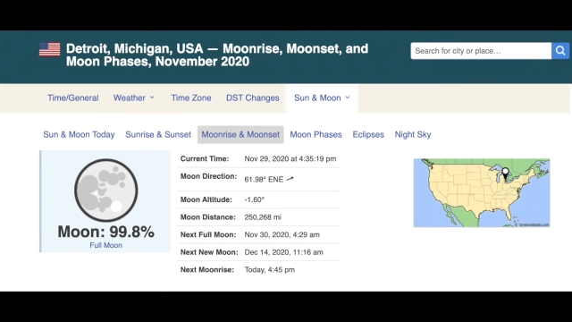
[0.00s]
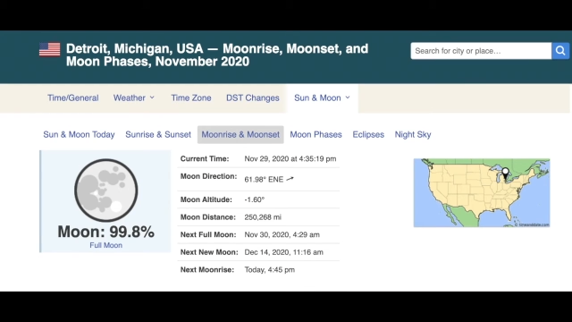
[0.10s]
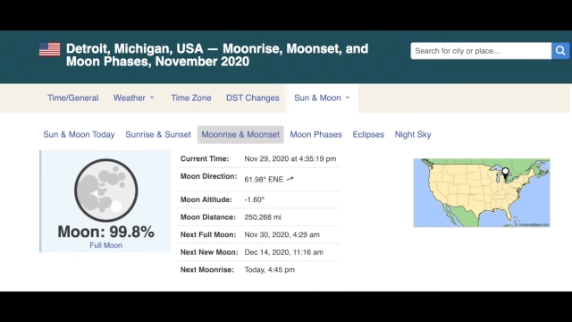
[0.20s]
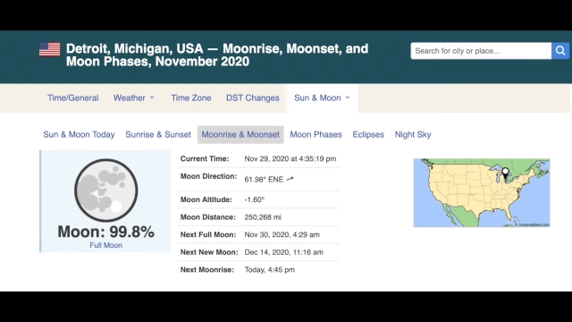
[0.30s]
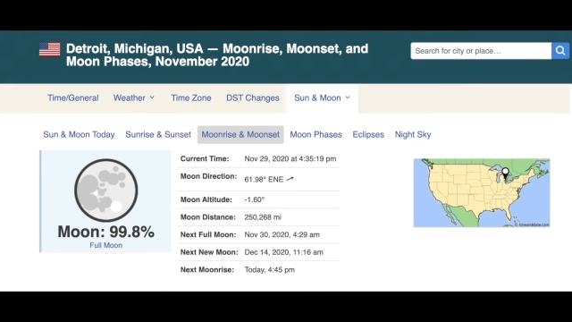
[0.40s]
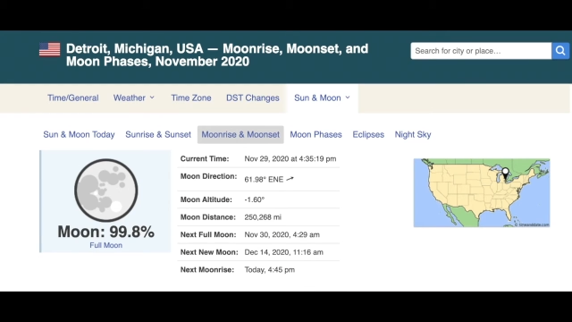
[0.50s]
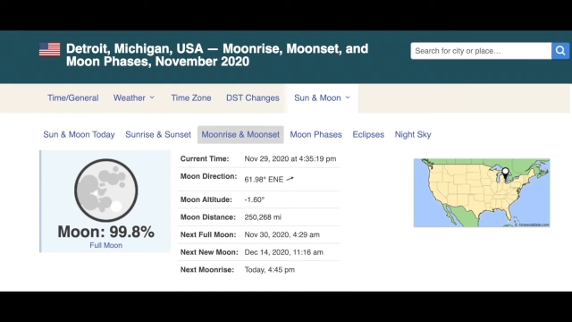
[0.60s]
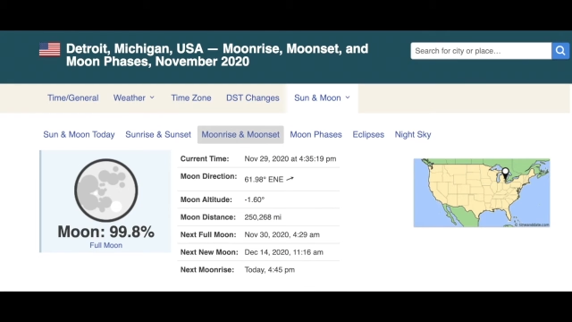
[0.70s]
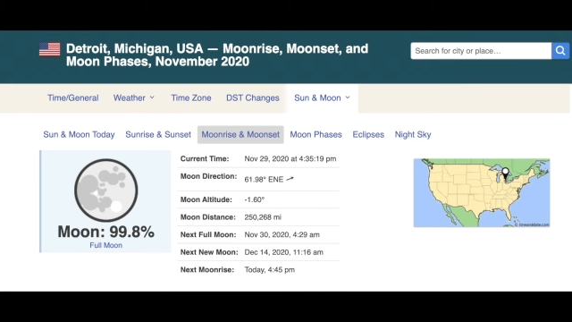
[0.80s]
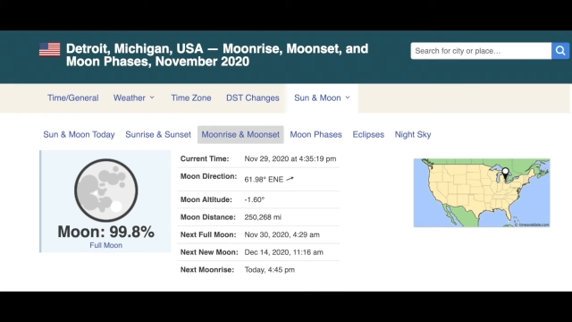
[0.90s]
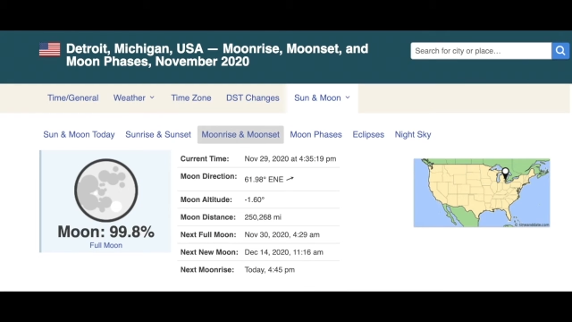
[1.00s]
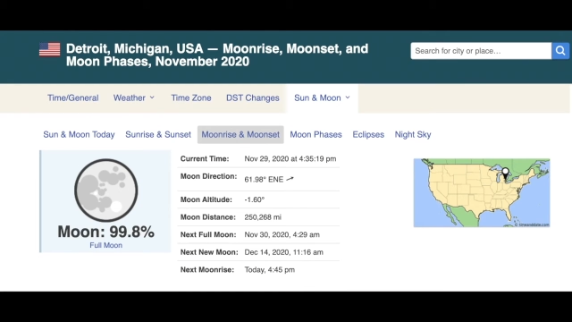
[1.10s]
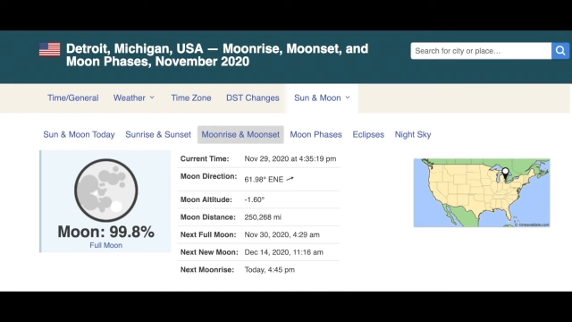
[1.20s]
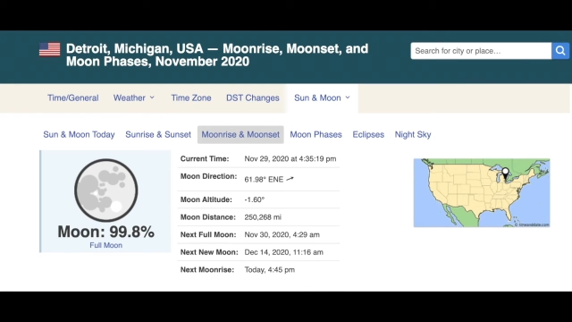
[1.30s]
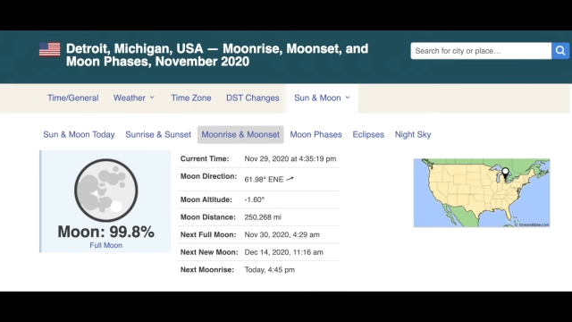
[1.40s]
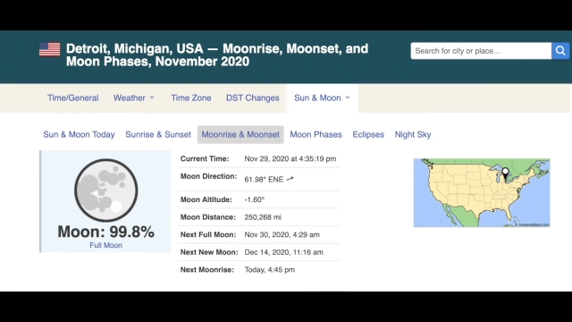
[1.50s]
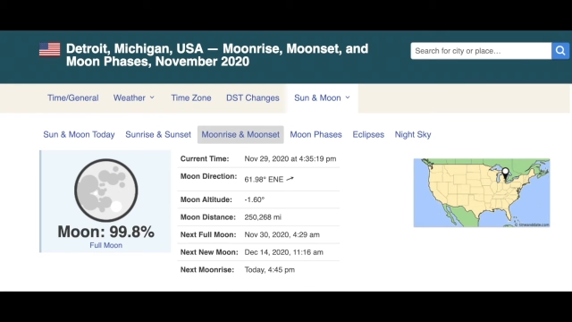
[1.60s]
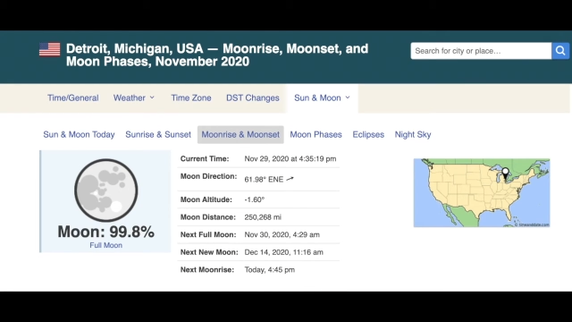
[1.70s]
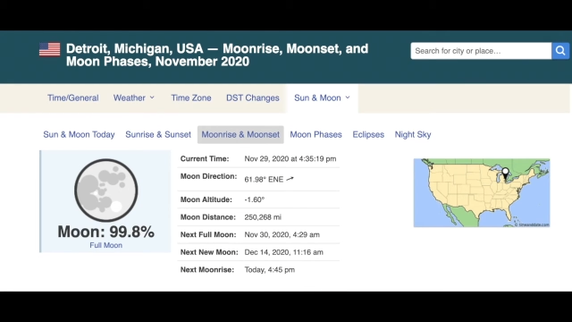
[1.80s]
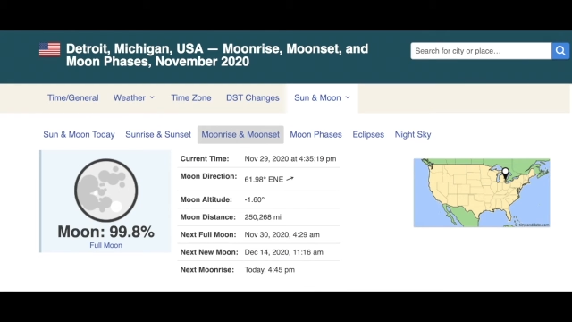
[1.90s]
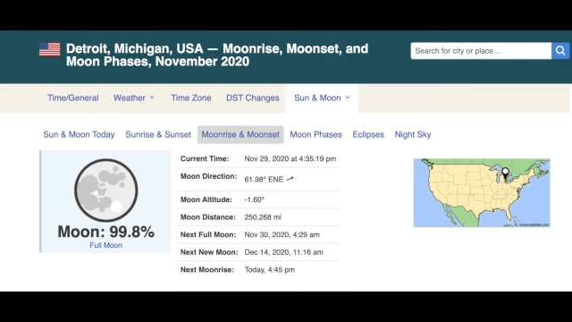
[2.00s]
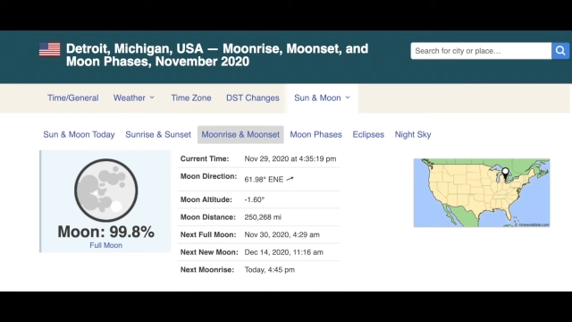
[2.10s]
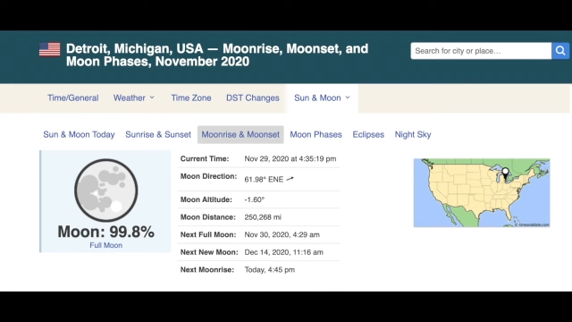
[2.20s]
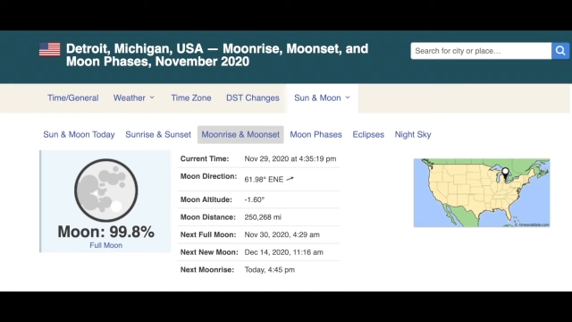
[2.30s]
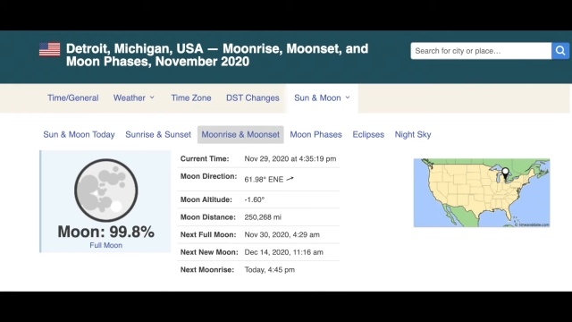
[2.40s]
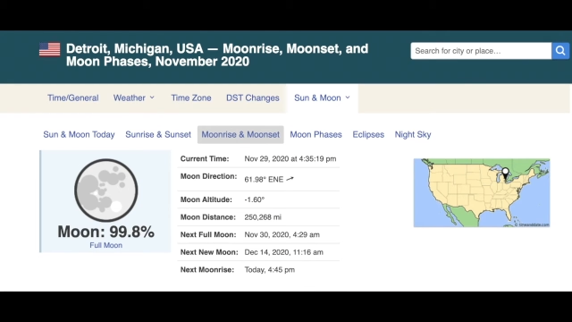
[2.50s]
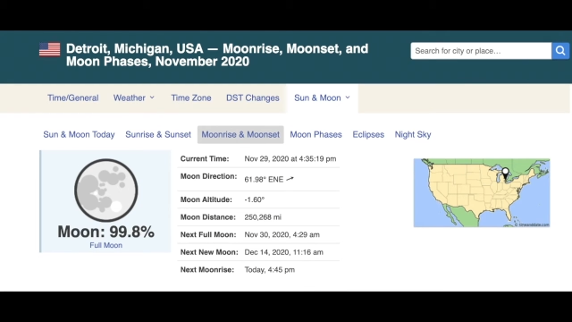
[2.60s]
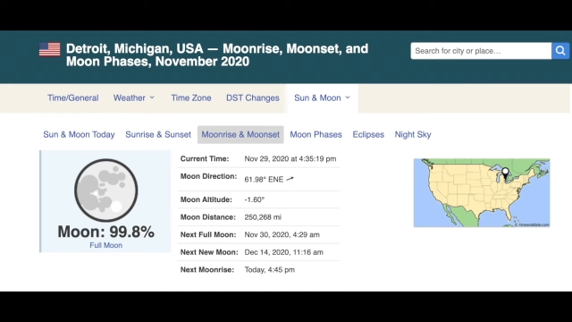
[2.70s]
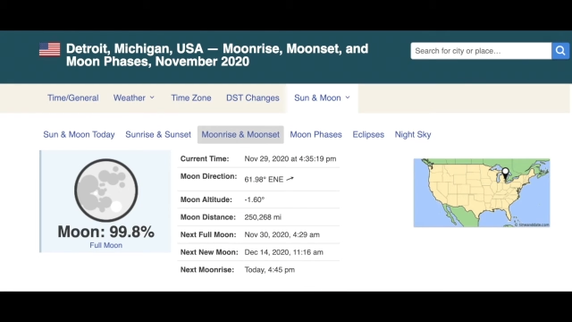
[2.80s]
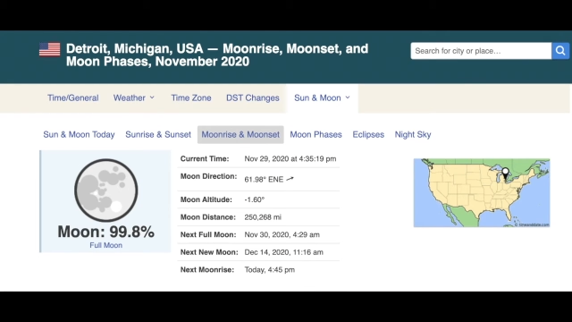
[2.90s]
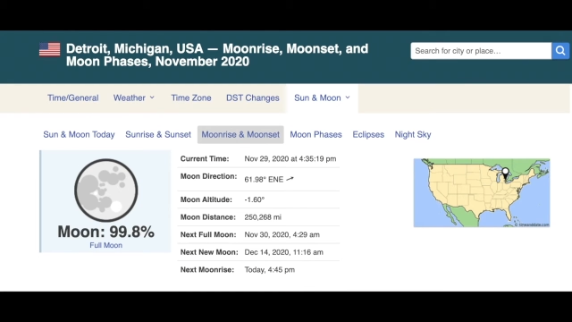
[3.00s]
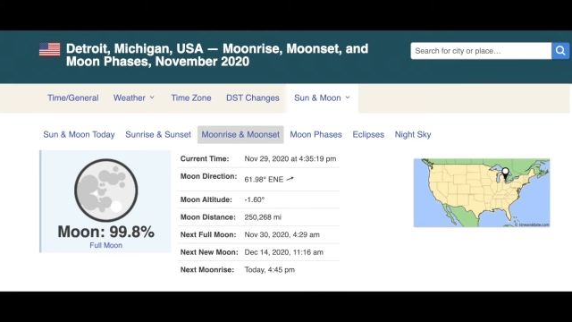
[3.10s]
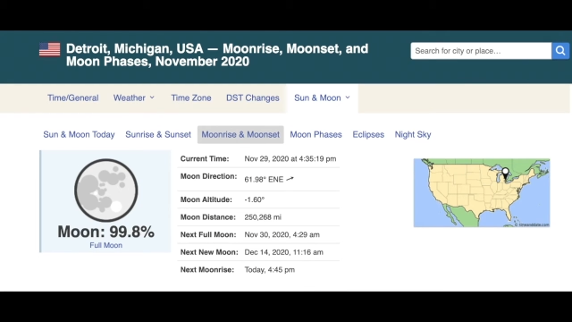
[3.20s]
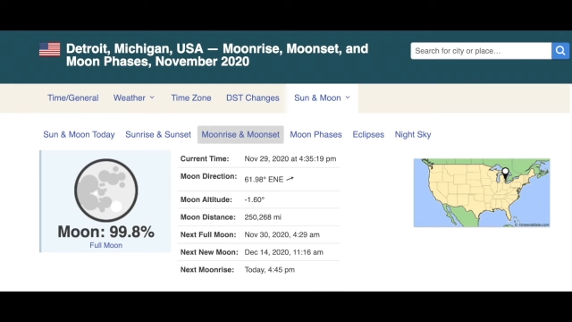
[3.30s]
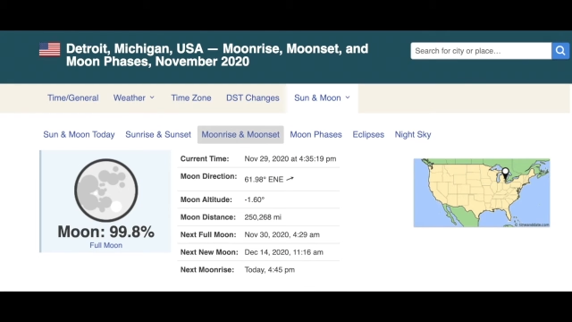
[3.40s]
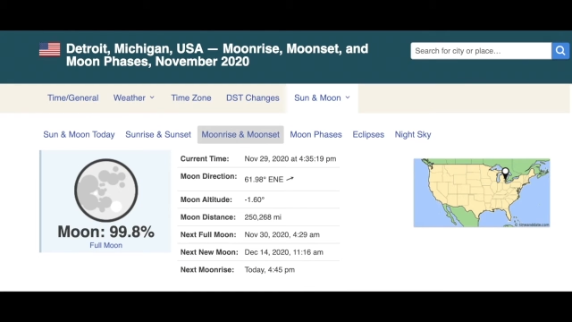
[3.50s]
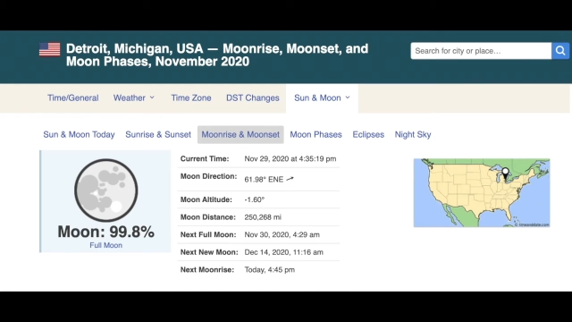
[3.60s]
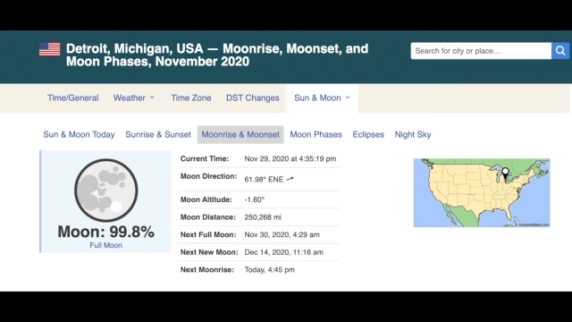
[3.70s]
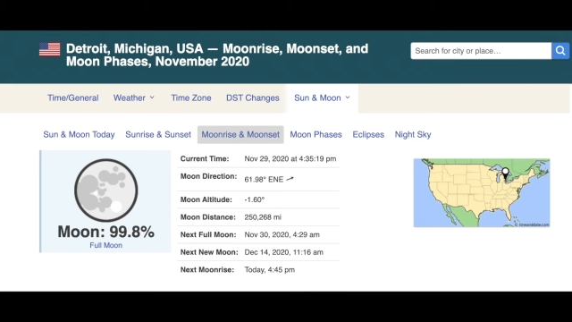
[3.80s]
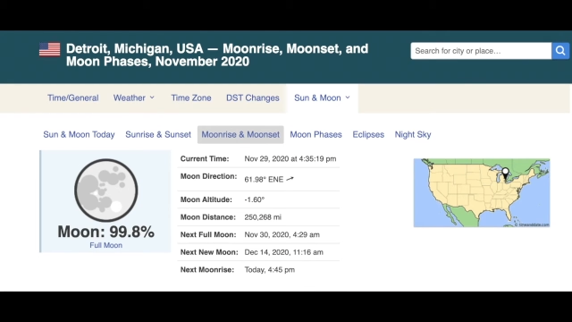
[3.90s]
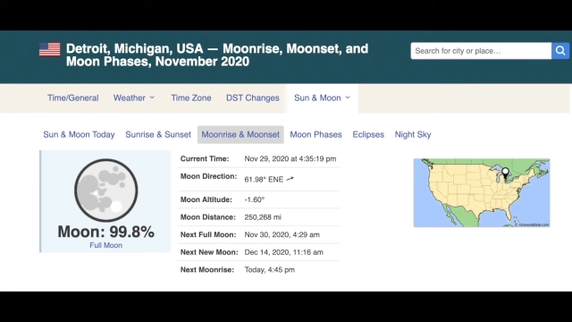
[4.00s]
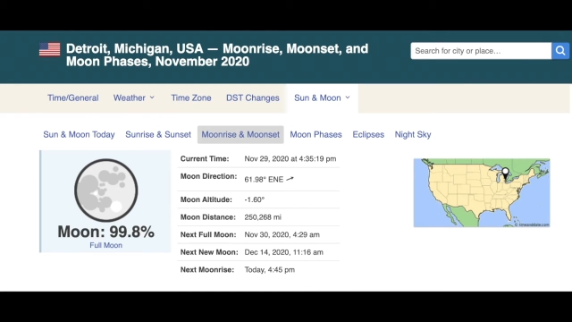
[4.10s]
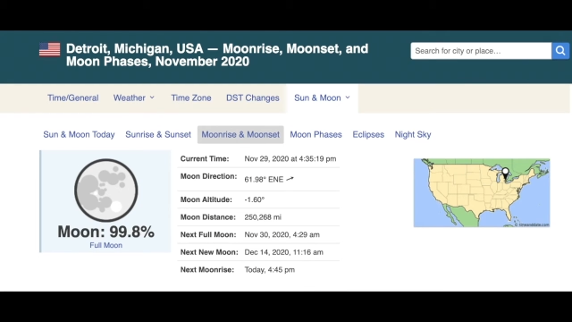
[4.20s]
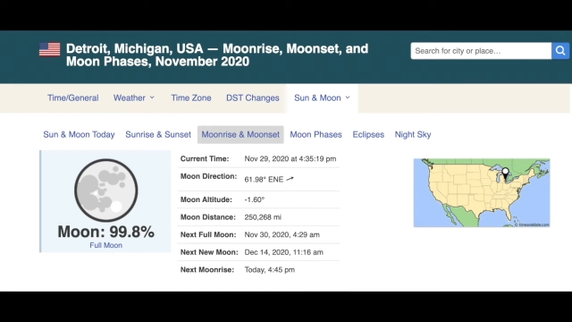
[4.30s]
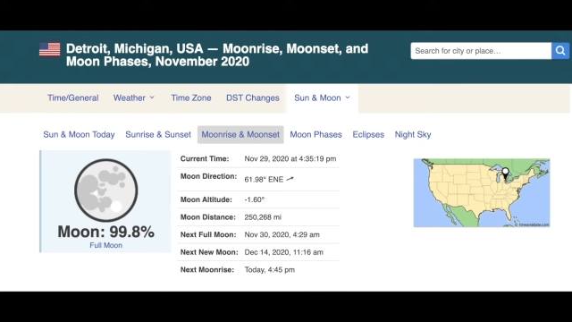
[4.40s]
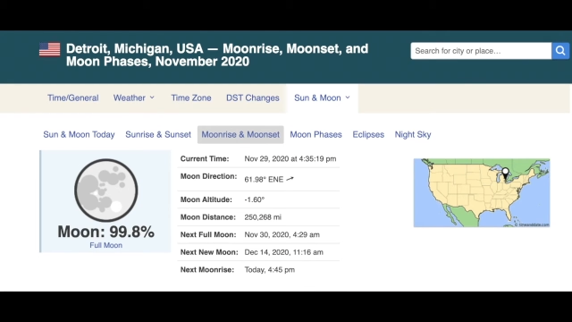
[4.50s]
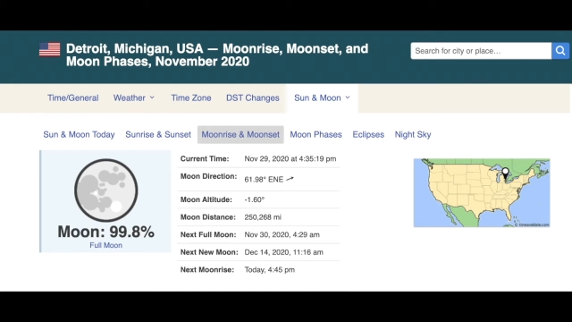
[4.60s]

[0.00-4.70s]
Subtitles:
(no speaker visible)